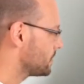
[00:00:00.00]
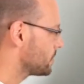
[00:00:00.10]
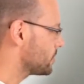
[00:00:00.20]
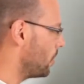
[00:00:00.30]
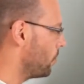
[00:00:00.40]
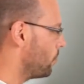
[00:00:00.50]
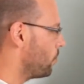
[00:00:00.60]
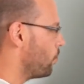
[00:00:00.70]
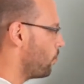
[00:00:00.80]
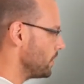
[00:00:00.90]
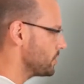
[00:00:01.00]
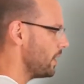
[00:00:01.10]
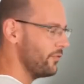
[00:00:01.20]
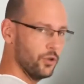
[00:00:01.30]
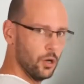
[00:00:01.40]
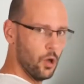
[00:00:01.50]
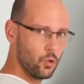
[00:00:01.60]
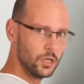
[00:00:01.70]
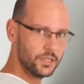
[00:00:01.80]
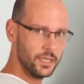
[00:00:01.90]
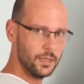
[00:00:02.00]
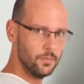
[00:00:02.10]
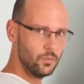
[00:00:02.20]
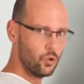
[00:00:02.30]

So once you have your local team